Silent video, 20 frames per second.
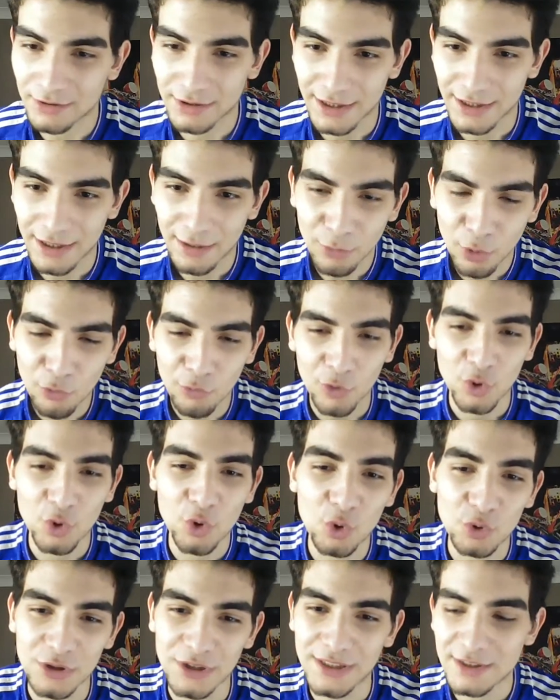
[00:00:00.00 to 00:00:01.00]
Yeah, I'm not
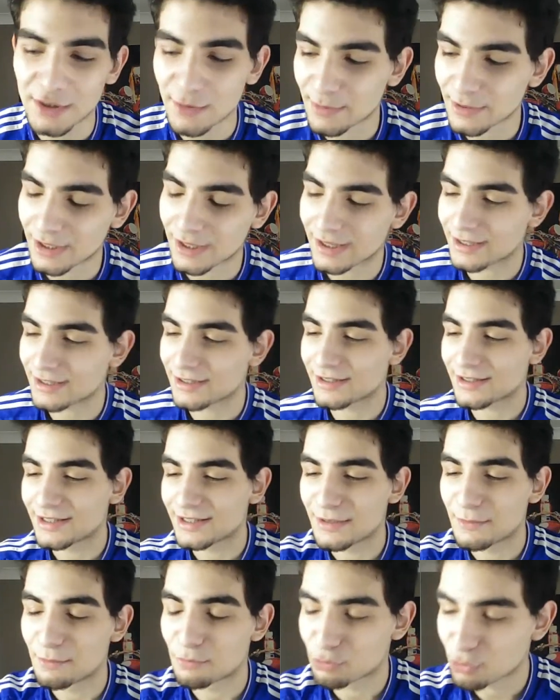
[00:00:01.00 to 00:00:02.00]
recording this. I'll be like,
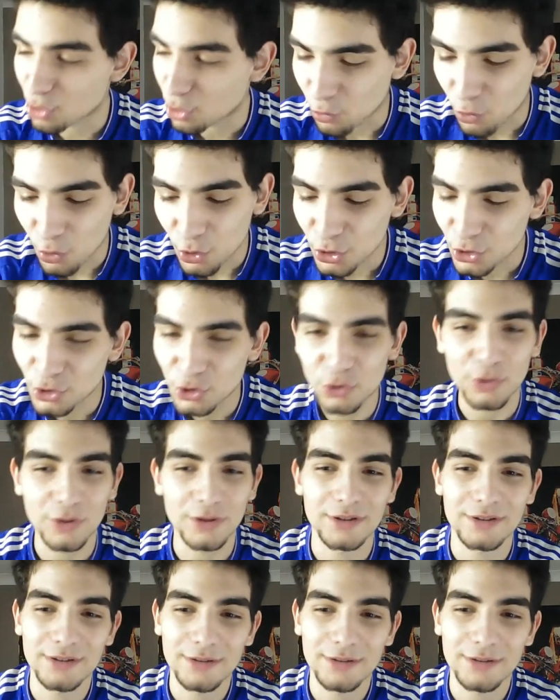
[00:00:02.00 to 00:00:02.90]
bro, what are you doing?